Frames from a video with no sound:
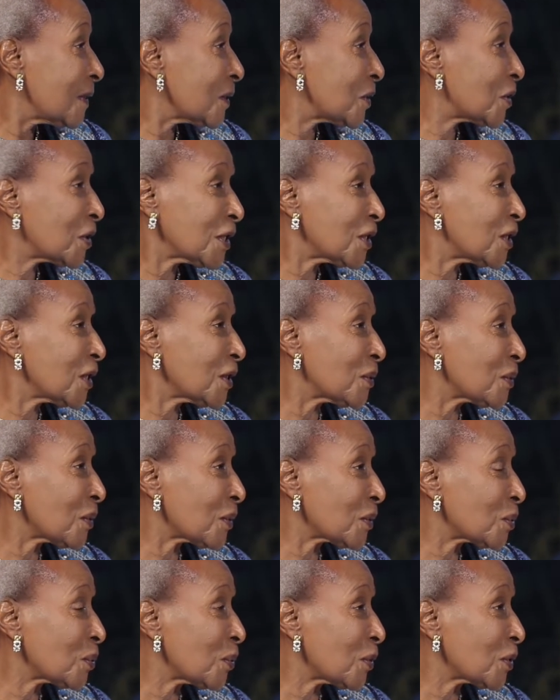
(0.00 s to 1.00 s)
she did
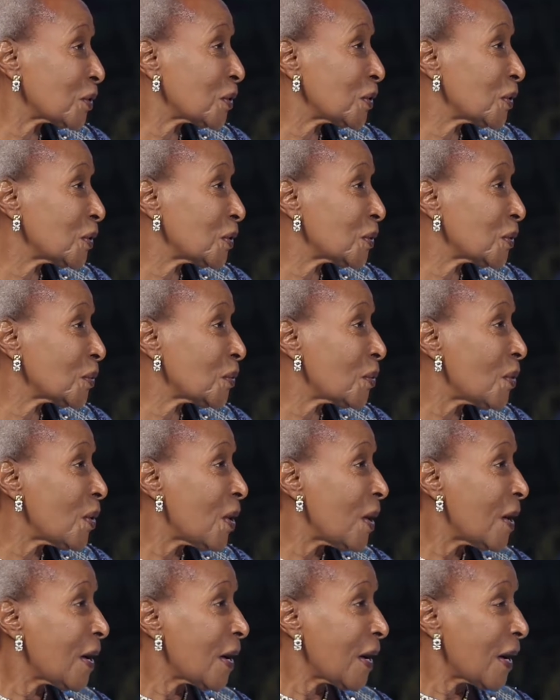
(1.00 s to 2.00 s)
not want to do,
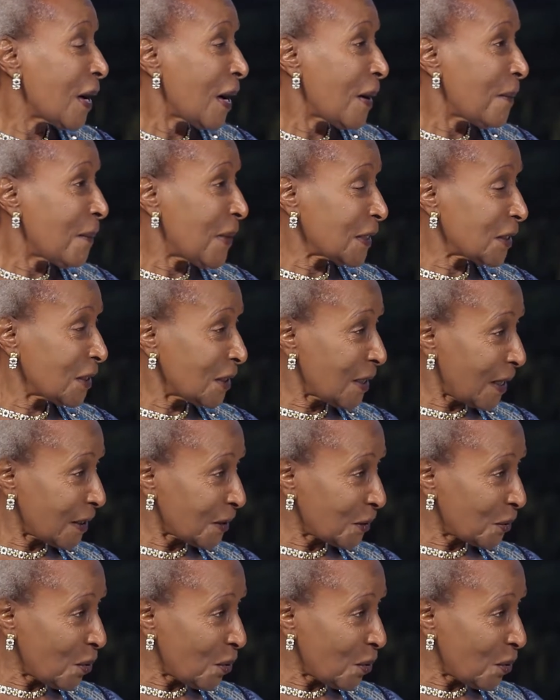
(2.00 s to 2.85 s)
but she has